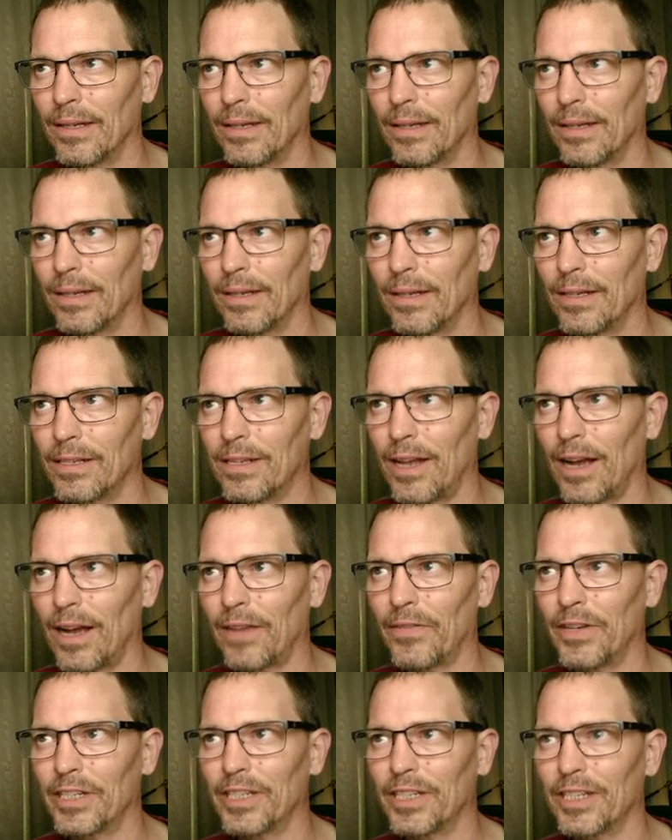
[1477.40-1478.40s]

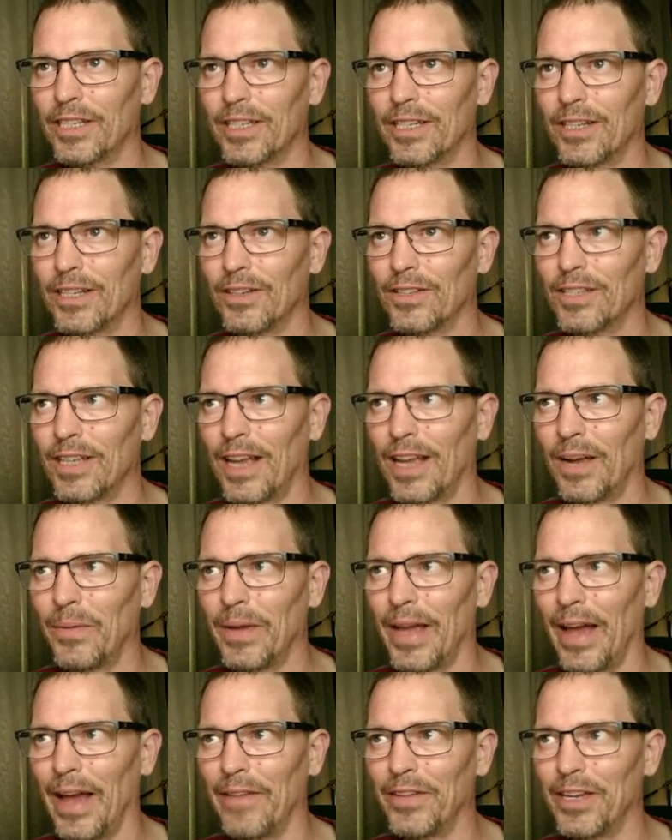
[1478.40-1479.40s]
Stockfish is still saying we
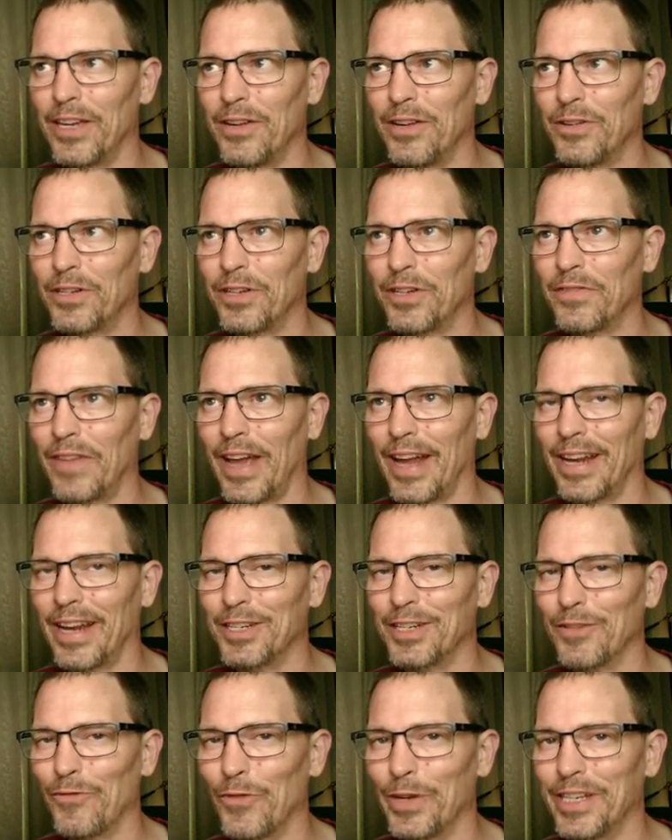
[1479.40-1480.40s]
have a huge advantage
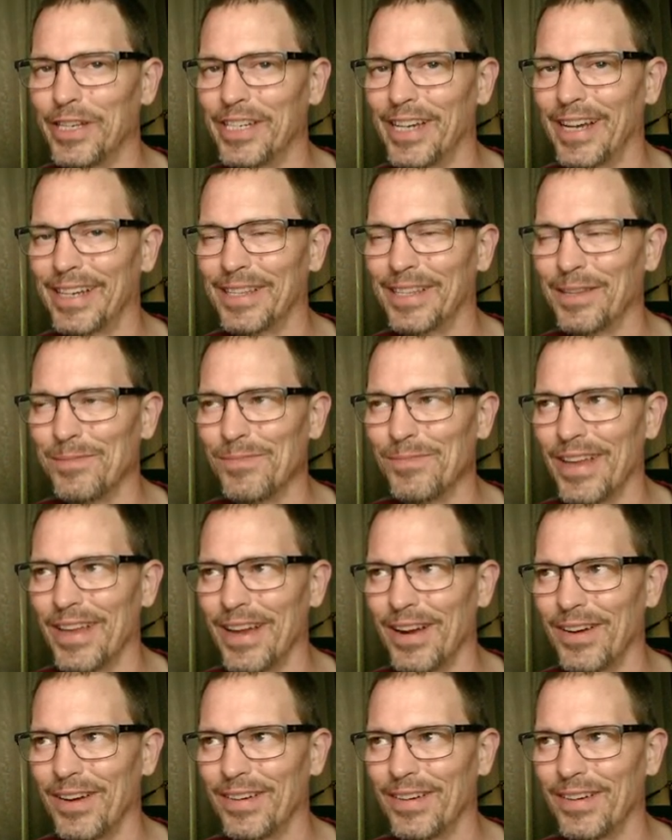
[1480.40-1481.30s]
if we check them there.